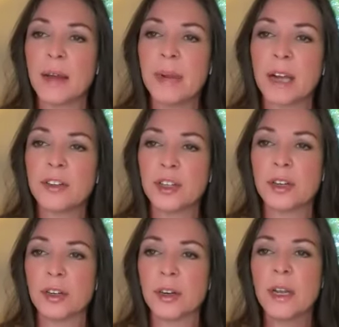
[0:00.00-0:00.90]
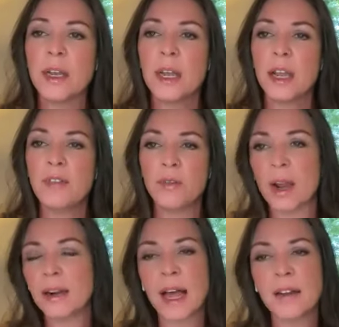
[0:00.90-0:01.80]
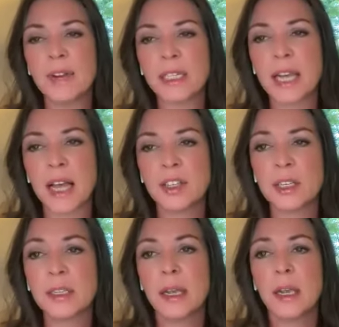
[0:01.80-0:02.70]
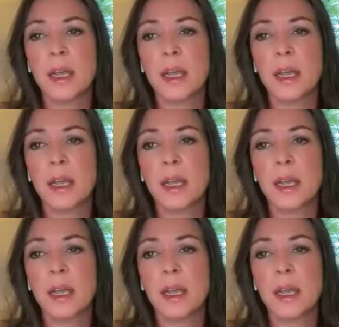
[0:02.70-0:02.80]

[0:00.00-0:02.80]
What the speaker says: I'm not sure if you've read a lot of Nick Tosh's.